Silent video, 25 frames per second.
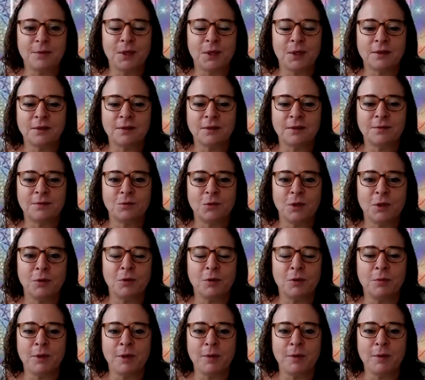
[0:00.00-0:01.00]
but we
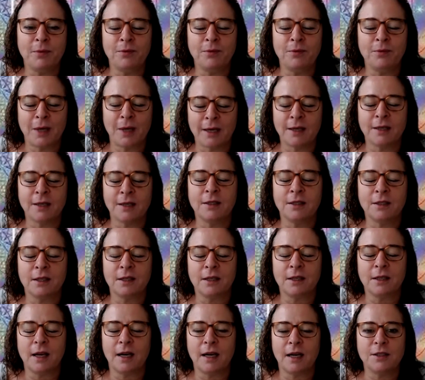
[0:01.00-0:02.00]
will be back into the
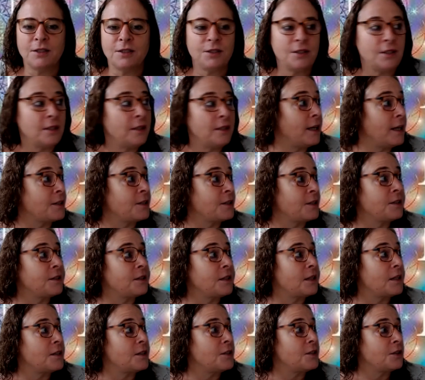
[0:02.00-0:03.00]
lodge the next
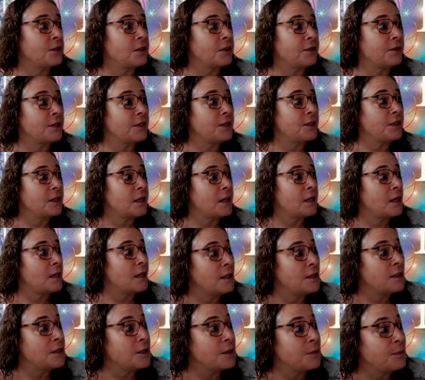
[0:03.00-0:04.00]
uh, service
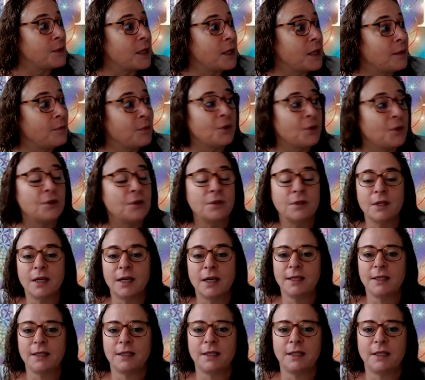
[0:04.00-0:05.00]
on September
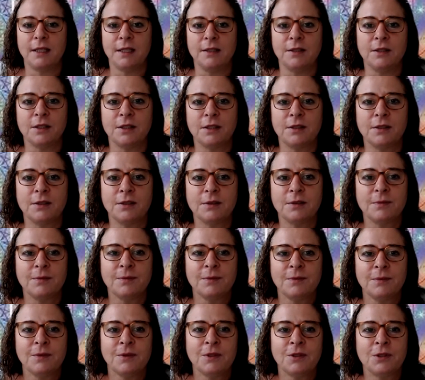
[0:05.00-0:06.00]
19th.
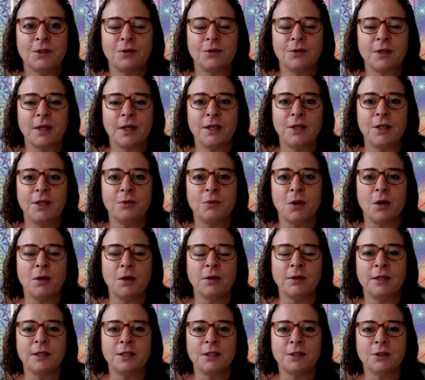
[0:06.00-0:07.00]
So mm-hmm. thank you
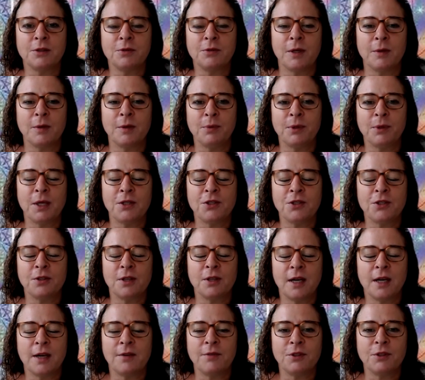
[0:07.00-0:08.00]
all, and it's a great pleasure to
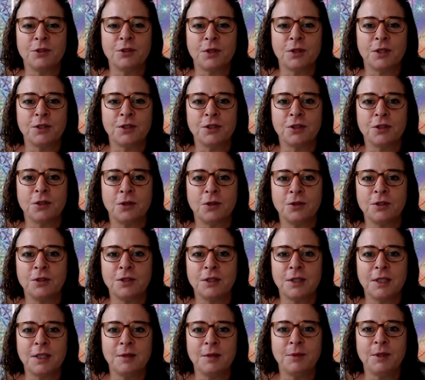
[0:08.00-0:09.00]
have the Treasure Coast
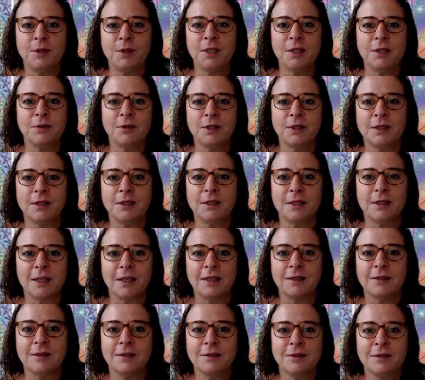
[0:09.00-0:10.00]
team here, and uh,
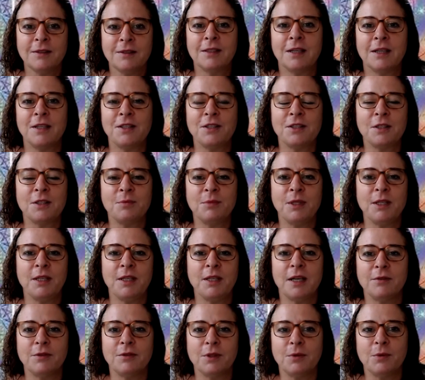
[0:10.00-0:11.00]
nice to meet
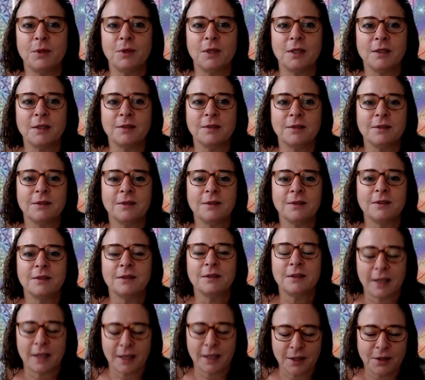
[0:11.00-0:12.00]
everyone.
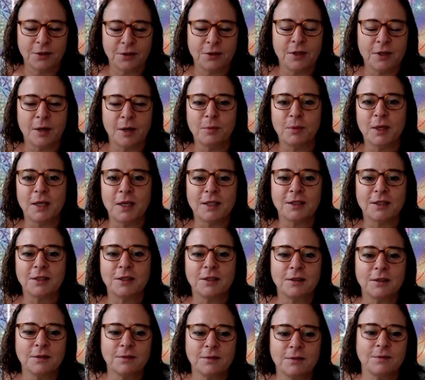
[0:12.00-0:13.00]
Thank you. God bless.